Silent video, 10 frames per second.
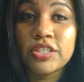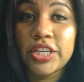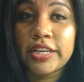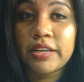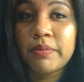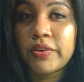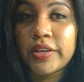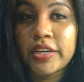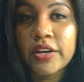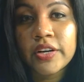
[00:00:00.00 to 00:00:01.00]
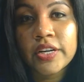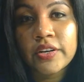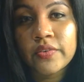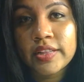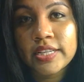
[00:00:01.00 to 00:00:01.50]
Jake and Marie are
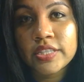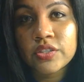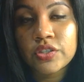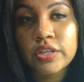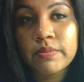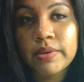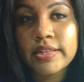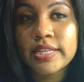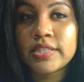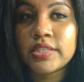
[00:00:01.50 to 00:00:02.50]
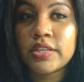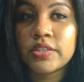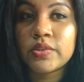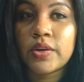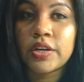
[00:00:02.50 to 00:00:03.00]
in a relationship and they
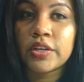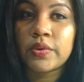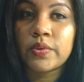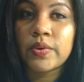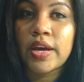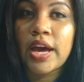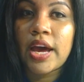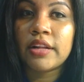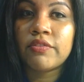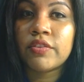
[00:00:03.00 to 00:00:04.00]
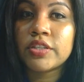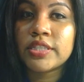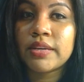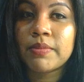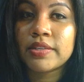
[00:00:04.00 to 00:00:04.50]
start to argue. At
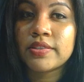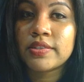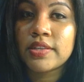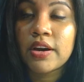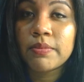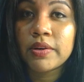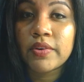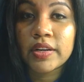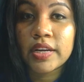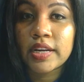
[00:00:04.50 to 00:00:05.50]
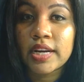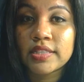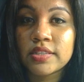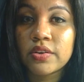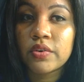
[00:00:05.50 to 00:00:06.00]
first, they must stop and
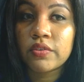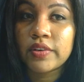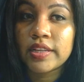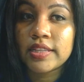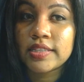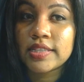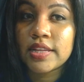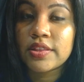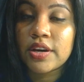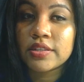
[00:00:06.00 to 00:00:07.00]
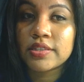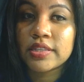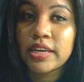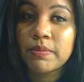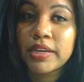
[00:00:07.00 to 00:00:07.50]
recognize their own feelings and
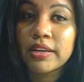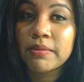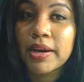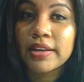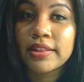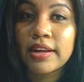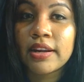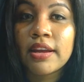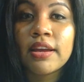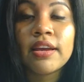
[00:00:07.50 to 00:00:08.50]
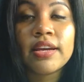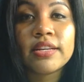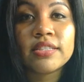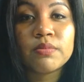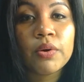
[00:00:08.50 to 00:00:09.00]
thoughts, keeping in mind that
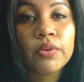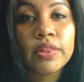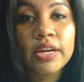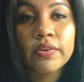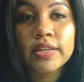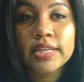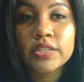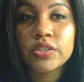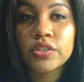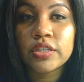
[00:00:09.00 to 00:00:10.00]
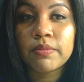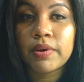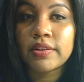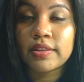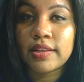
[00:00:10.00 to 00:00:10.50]
it is both their
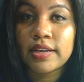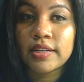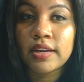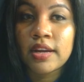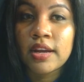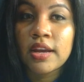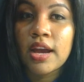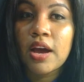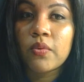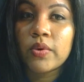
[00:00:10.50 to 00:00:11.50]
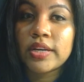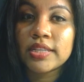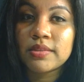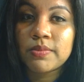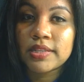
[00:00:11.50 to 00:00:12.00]
relationship on the line. How one
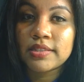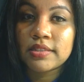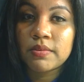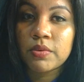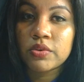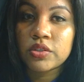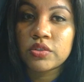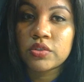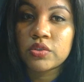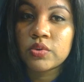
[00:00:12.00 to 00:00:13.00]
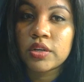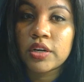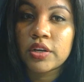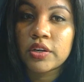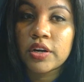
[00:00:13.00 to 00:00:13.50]
expresses emotions to
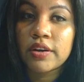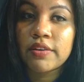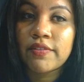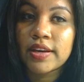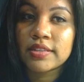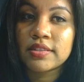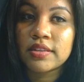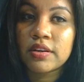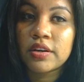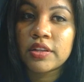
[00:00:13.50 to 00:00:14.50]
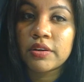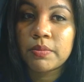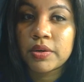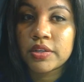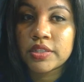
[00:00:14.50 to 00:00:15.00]
another affects
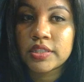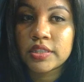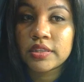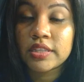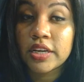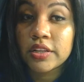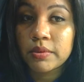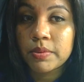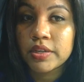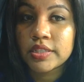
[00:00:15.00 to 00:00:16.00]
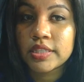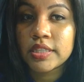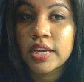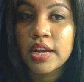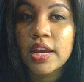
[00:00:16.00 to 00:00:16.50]
the other
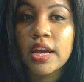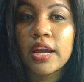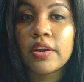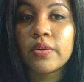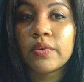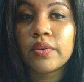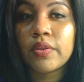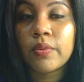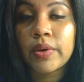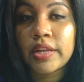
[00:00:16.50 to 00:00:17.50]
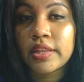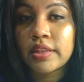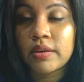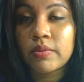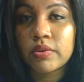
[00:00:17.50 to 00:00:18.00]
person and the way
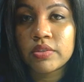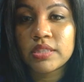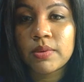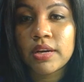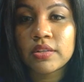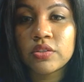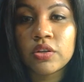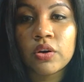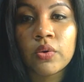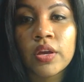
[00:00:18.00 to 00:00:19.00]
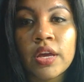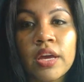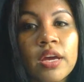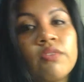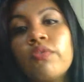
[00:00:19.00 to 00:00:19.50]
that they will respond. So
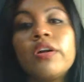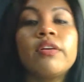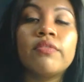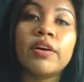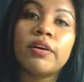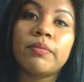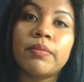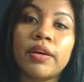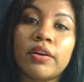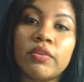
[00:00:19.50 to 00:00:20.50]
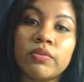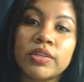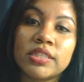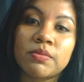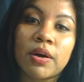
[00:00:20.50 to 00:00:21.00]
if one of them
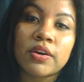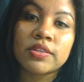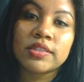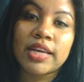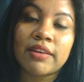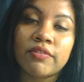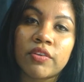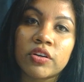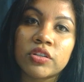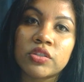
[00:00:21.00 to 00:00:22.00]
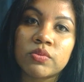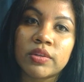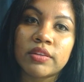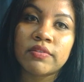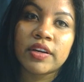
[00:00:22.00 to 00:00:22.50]
responds at first
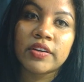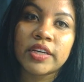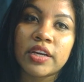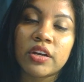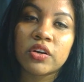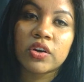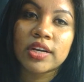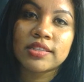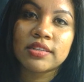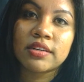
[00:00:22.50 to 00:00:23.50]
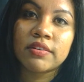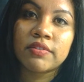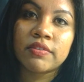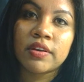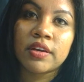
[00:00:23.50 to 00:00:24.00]
with a very aggressive